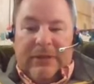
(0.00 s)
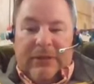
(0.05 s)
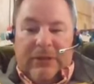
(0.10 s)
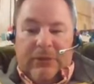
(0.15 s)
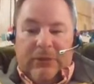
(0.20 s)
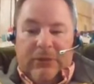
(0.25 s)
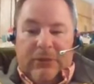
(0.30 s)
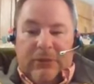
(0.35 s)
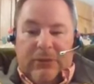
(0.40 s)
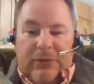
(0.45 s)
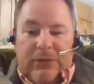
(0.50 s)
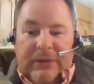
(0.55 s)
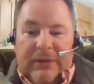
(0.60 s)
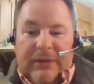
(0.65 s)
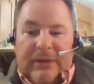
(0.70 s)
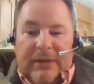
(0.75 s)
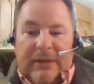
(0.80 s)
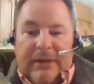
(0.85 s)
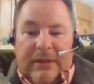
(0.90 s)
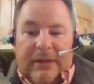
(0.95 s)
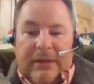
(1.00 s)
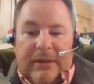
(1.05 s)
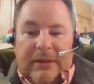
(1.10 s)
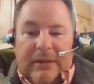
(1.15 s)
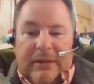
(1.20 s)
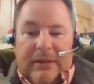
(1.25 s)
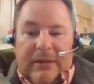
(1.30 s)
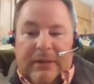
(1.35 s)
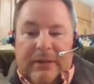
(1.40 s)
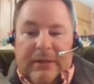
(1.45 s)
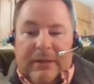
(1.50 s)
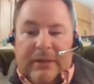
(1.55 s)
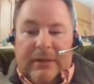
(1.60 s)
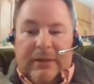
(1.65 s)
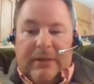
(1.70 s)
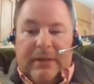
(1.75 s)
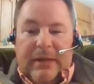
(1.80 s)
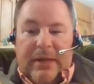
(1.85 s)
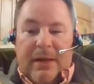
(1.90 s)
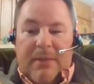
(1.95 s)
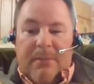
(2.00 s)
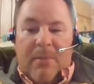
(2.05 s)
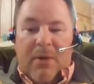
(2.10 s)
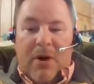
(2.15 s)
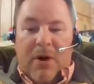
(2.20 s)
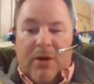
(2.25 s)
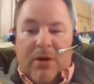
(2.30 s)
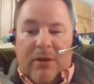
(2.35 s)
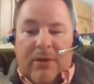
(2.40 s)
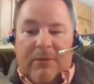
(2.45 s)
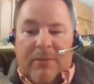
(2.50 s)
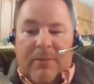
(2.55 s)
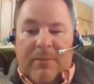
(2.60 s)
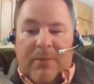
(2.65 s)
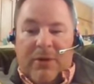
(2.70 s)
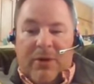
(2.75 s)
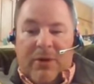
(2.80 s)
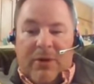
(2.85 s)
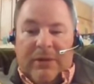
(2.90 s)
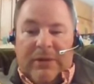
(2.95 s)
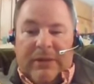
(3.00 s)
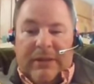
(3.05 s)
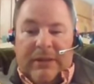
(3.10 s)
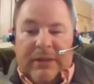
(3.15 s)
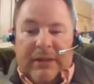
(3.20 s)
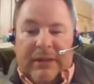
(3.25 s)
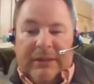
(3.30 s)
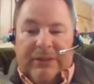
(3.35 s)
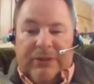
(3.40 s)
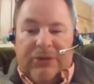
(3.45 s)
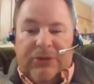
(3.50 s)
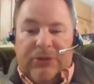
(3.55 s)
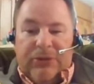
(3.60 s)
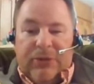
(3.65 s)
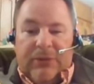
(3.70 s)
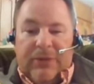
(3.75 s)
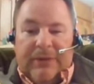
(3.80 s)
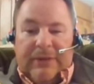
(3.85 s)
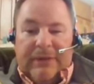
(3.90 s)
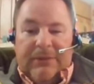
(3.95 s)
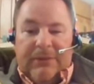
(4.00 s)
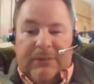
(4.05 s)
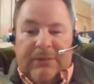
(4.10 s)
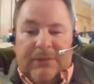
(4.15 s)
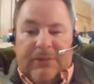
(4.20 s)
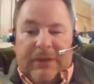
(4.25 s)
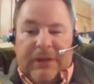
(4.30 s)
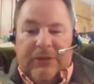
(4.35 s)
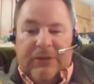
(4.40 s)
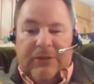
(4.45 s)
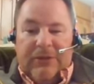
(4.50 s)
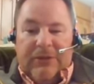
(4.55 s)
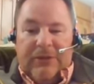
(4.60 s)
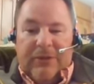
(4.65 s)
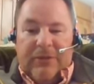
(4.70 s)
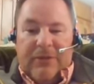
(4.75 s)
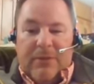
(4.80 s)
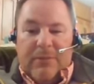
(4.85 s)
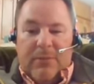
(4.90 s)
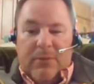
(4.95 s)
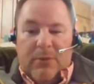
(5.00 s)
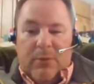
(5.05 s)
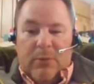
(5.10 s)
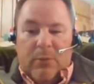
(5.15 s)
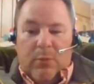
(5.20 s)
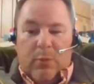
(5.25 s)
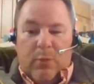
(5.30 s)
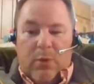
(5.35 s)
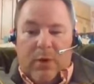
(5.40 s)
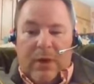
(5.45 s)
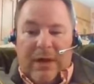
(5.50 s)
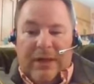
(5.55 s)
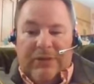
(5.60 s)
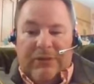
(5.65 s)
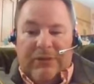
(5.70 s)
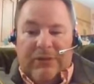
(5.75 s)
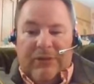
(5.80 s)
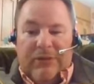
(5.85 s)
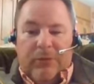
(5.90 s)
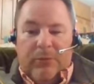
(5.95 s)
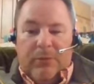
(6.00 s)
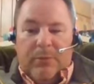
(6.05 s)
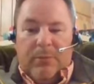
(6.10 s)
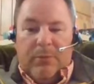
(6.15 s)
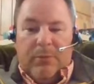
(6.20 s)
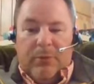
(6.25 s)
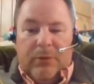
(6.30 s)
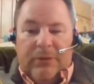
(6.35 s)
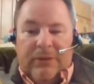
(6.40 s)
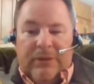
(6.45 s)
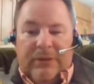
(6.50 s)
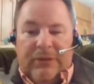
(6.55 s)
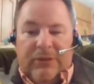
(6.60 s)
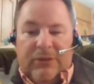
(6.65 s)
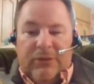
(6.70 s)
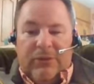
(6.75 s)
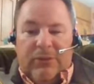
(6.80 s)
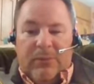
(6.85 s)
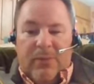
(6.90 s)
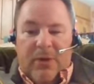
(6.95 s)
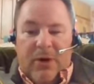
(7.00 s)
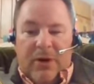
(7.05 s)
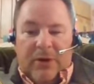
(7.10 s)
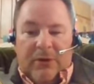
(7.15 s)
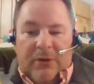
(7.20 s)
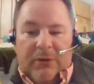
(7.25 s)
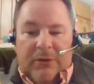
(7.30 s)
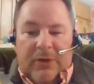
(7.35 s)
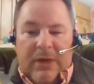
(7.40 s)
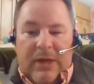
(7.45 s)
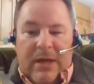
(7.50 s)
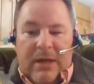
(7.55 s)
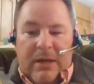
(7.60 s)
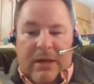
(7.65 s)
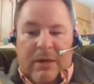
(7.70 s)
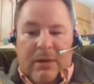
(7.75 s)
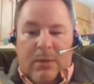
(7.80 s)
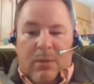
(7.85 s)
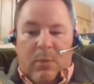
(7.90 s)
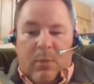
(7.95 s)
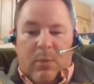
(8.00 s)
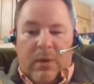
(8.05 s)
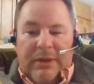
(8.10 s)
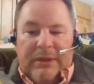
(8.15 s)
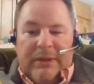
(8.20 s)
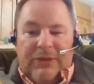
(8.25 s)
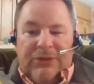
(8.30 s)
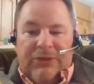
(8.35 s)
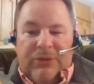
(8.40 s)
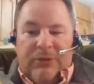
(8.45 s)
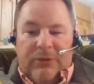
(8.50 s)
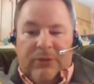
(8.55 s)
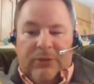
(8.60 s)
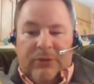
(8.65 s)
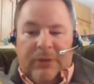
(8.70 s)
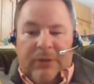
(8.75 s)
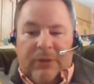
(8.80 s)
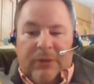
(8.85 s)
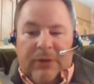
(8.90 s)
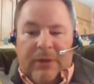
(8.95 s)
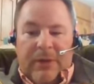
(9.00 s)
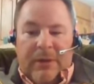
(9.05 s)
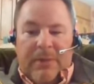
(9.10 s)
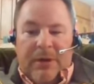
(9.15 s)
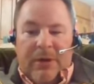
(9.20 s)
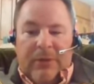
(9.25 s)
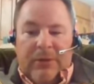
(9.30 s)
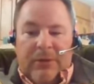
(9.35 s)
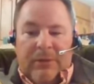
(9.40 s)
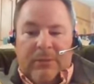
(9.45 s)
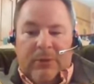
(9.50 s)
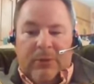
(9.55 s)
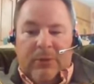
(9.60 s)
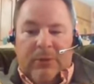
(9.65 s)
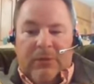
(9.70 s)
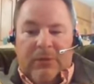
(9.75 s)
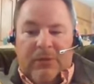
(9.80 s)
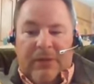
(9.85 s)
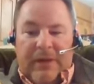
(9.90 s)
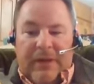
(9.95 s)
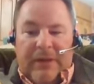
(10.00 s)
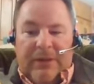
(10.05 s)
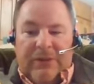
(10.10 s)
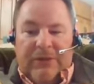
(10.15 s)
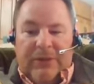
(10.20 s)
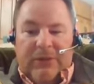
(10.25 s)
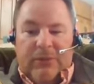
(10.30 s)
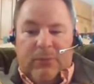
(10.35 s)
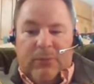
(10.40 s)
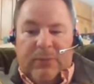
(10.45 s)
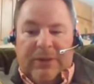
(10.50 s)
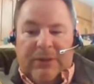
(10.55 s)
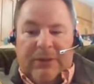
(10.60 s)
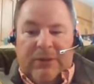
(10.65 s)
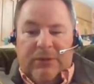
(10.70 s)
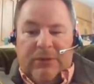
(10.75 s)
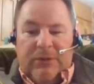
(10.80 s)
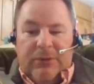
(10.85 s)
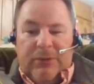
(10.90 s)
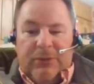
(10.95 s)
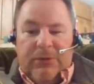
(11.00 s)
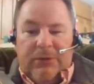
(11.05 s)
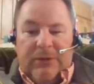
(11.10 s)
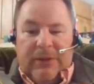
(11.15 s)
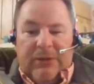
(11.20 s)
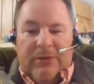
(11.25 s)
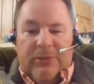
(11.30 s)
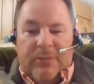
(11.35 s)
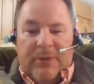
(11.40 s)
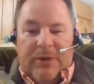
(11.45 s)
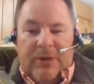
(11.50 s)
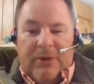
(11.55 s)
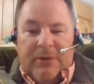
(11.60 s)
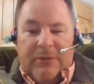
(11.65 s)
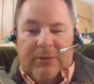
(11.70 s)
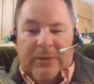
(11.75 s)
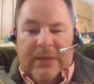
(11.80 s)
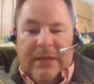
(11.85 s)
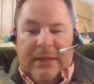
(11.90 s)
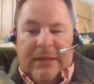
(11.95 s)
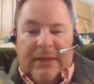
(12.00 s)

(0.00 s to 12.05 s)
used a model of a ball and a light to show the different phases of the moon. Why is it so important to use models? What did you learn about the moon's phases when you used this model?